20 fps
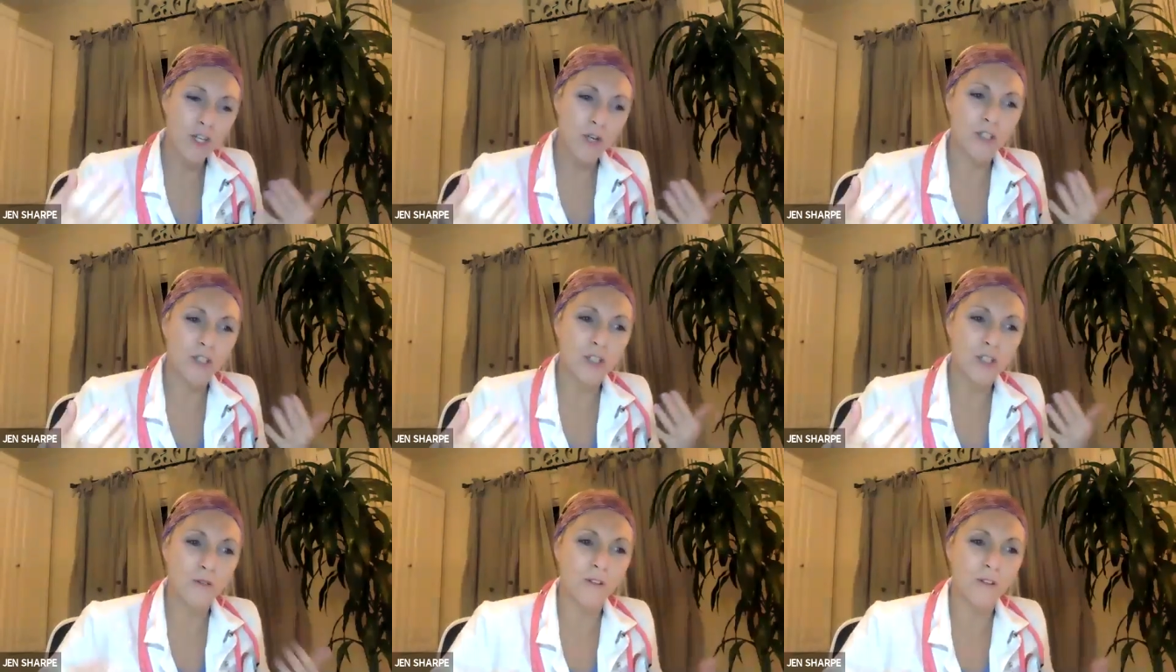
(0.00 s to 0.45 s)
to
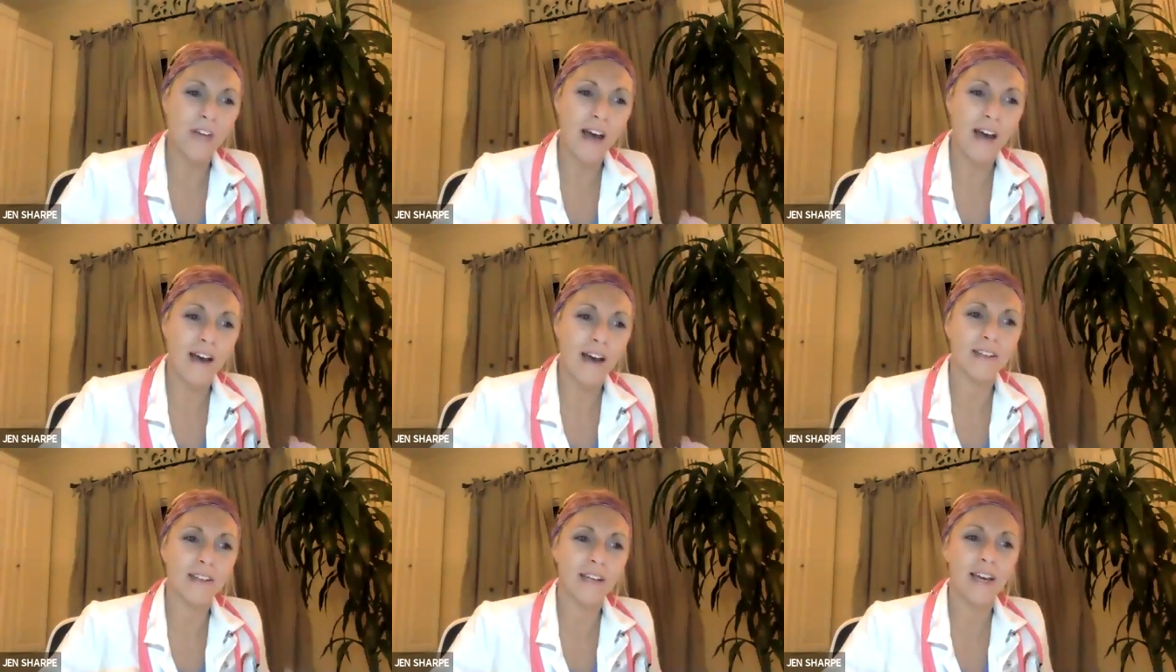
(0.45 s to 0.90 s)
do
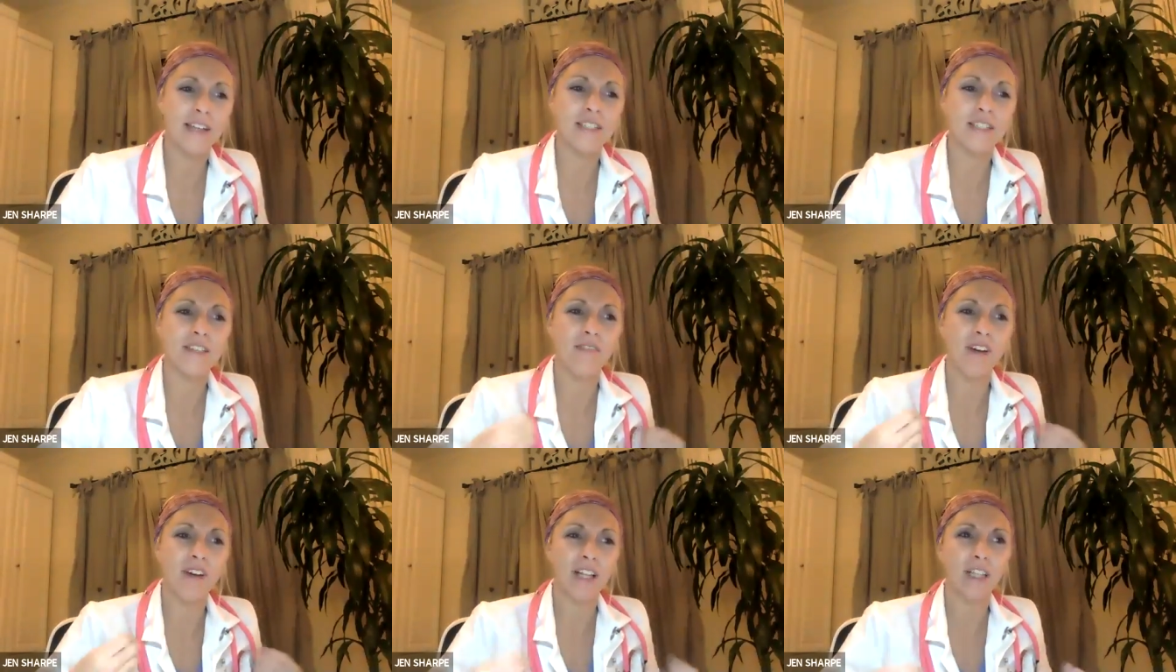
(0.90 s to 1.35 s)
that and
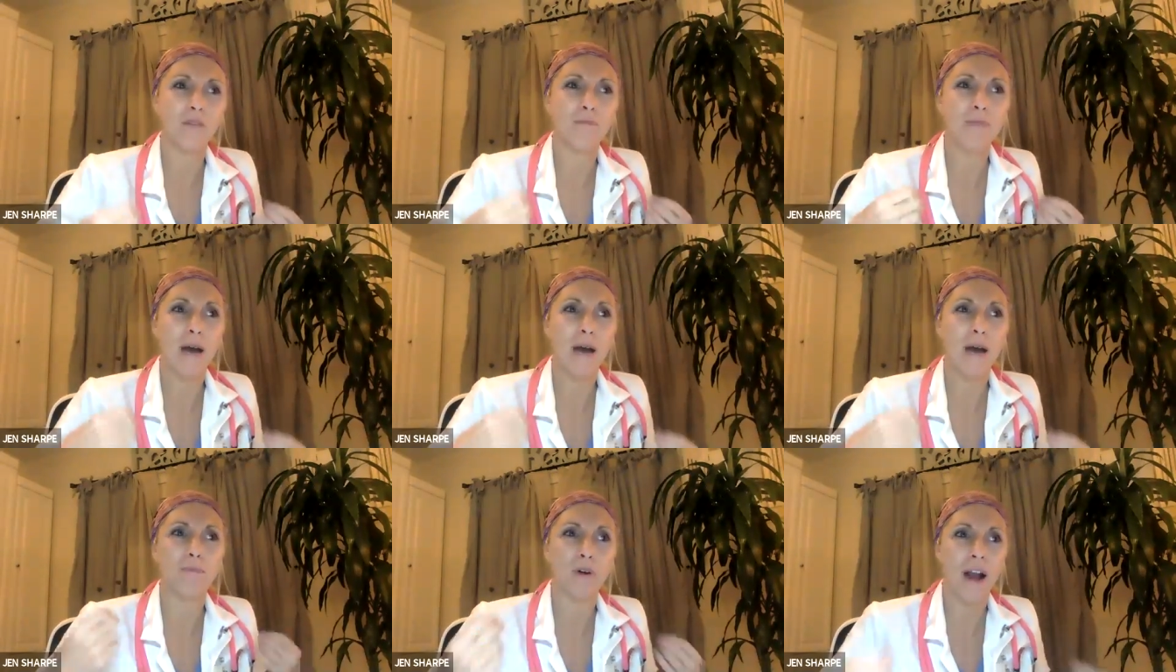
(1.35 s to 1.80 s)
develop
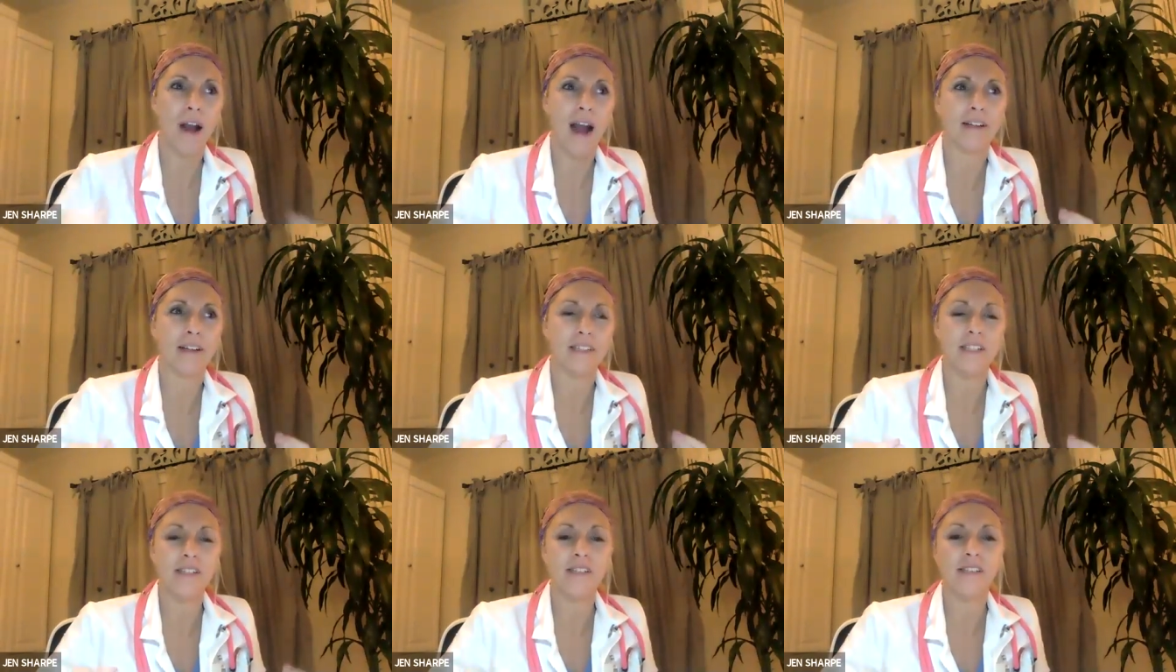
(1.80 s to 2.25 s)
that
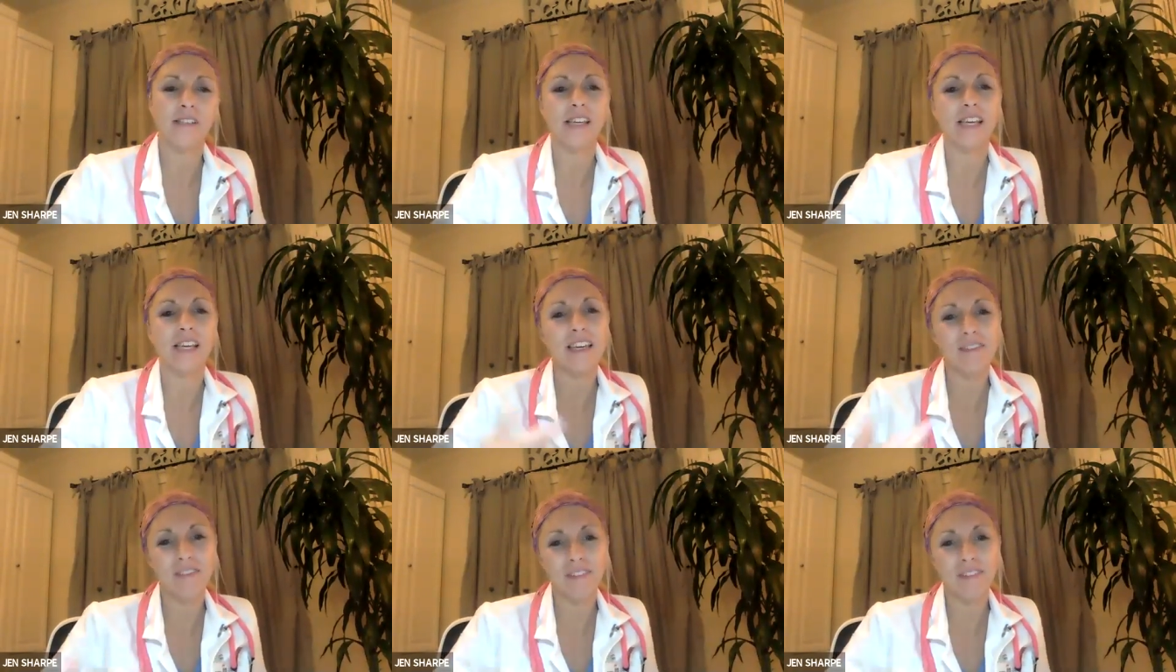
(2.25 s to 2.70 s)
practice,
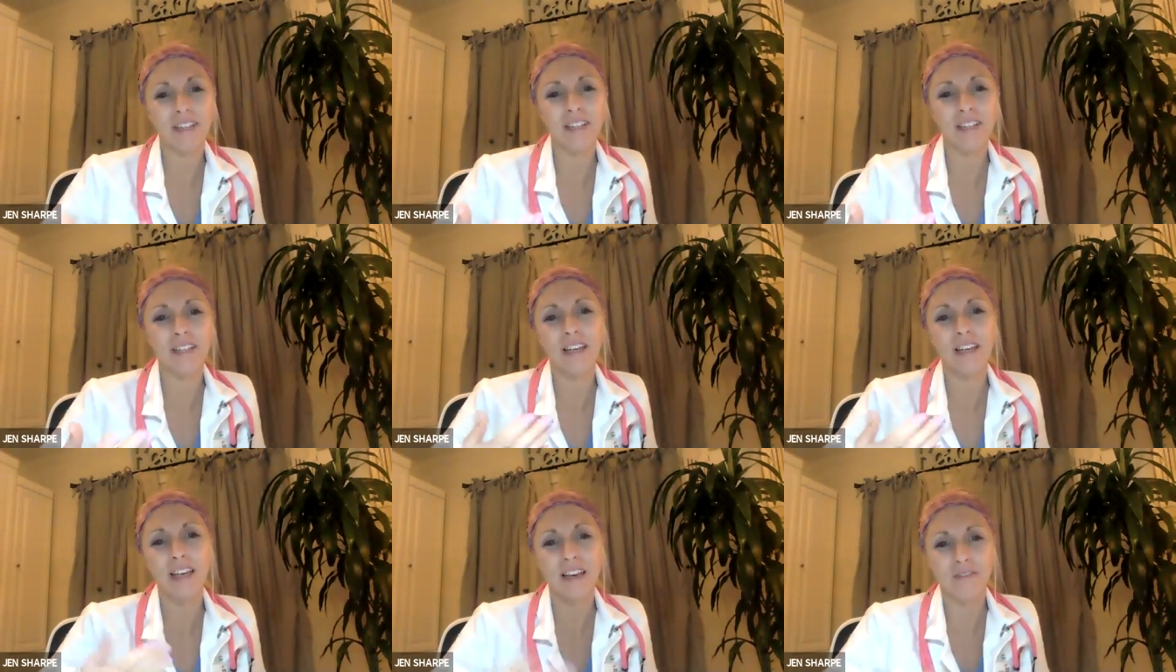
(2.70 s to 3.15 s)

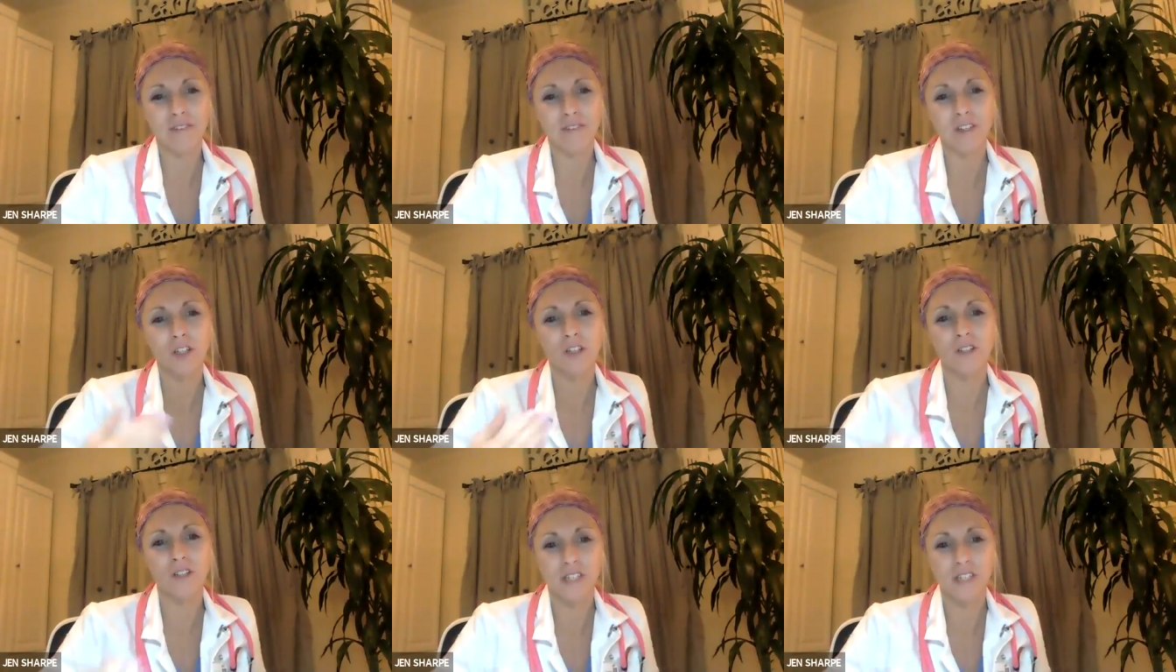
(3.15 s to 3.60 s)
even if
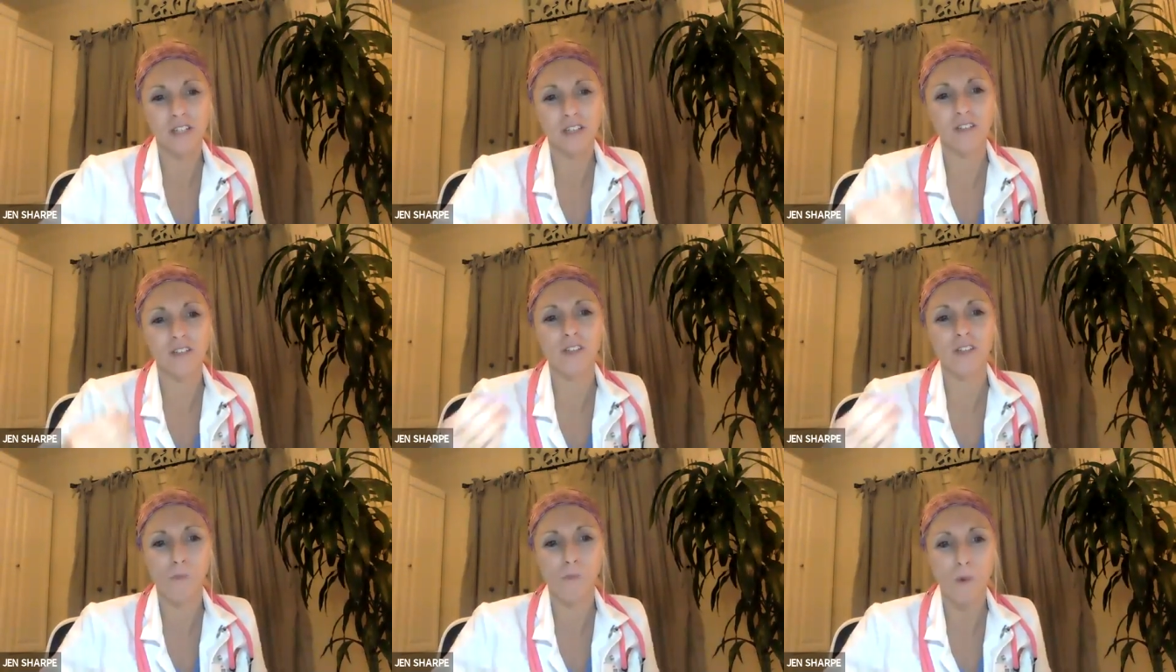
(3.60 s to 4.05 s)
you're still
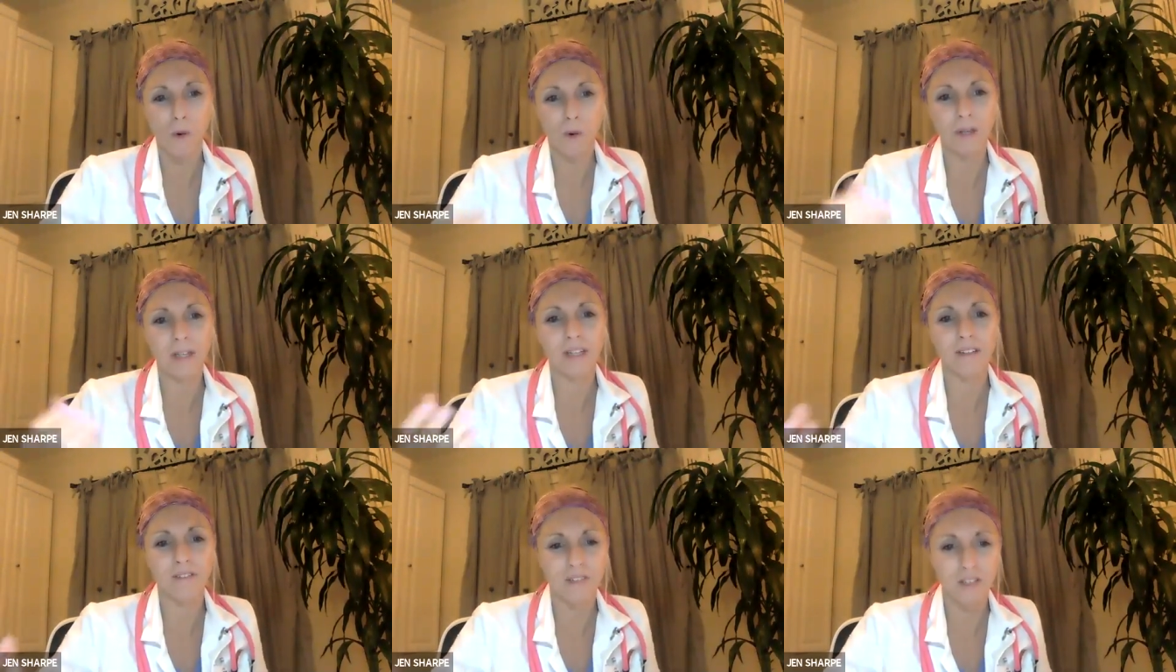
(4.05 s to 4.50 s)

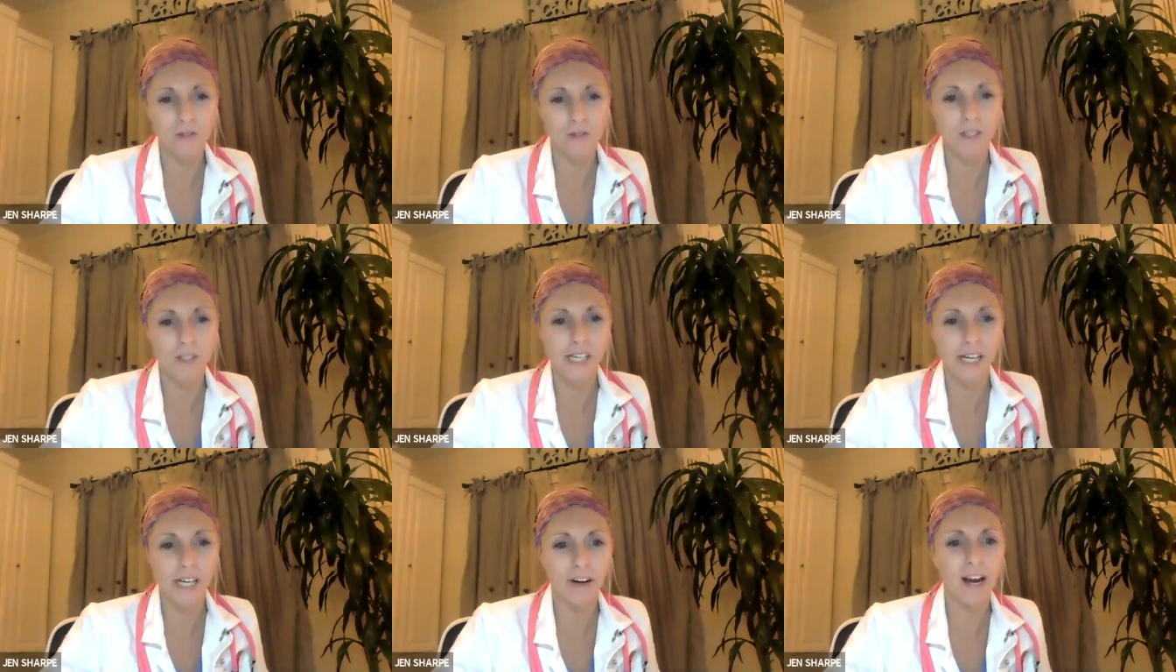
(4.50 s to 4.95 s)
smoking a few
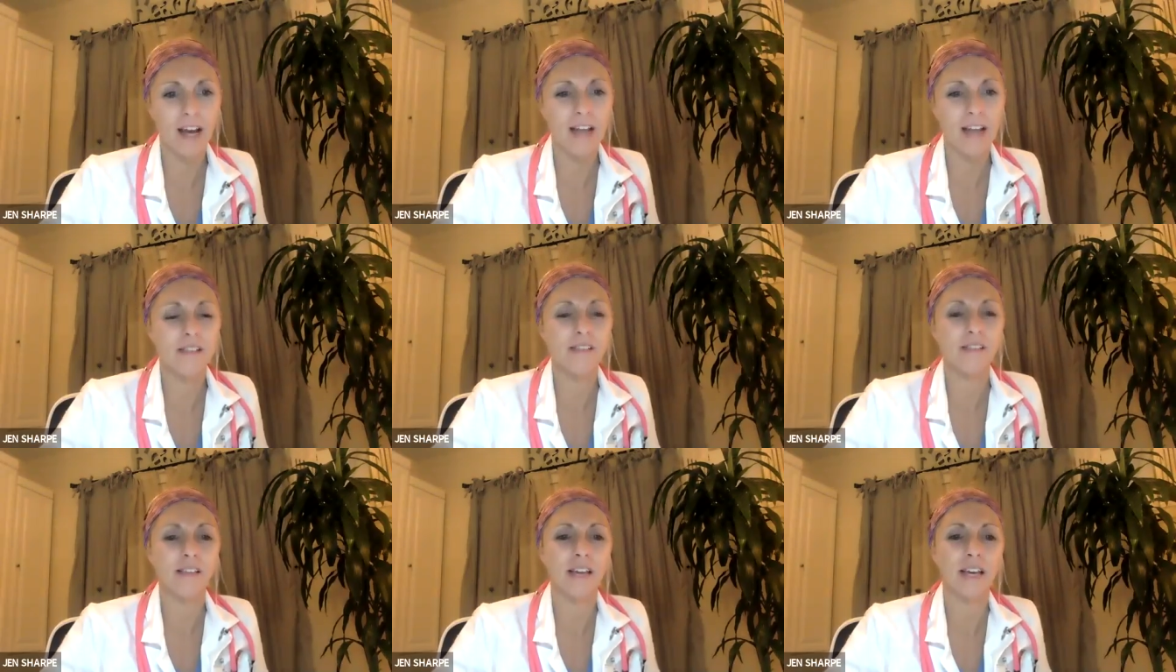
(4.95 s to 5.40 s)
cigarettes.